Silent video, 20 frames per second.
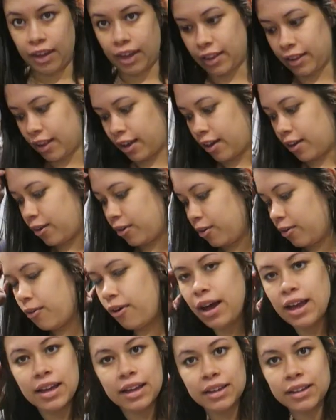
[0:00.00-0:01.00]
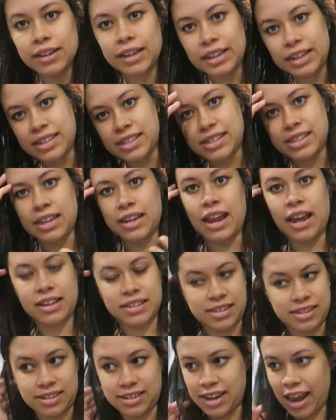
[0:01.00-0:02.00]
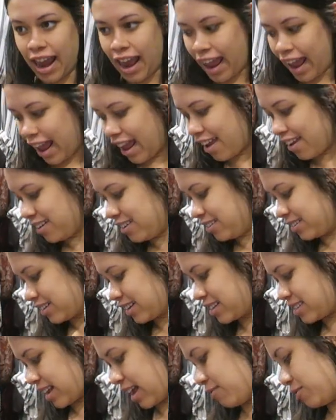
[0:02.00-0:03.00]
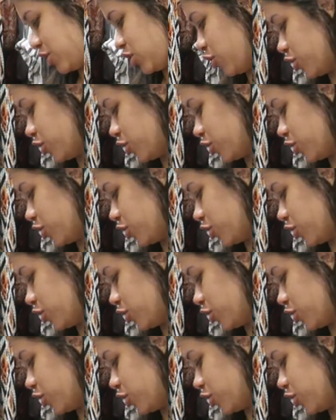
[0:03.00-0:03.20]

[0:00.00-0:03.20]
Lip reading: Hello, it is the next day because I was